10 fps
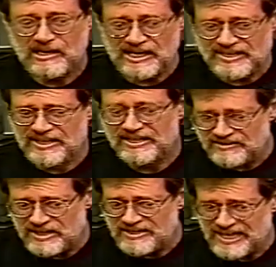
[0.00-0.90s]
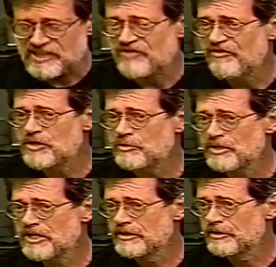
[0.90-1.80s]
I think in the next few
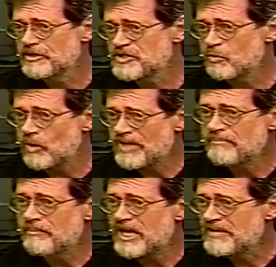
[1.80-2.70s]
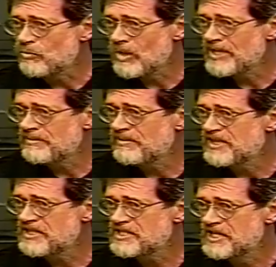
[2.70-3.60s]
years, one by one,
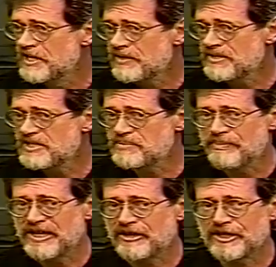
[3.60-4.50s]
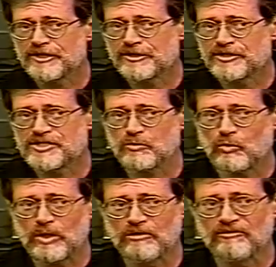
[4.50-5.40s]
these barriers
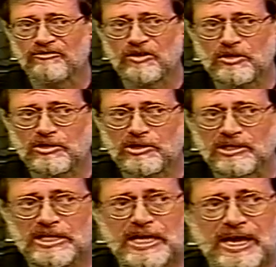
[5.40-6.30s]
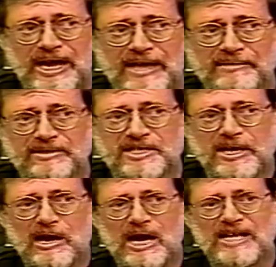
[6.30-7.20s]
will fall. And
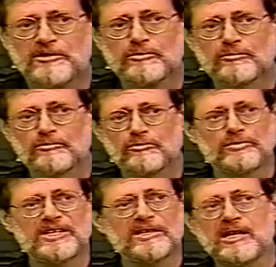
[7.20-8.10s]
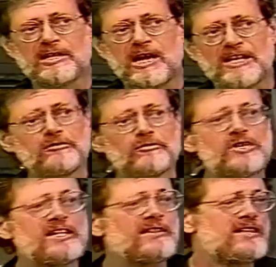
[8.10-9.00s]
I don't
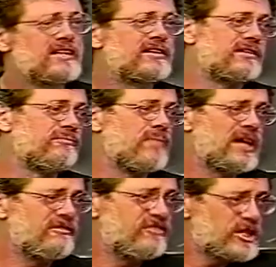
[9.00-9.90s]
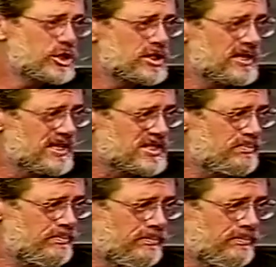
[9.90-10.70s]
really think of my vision as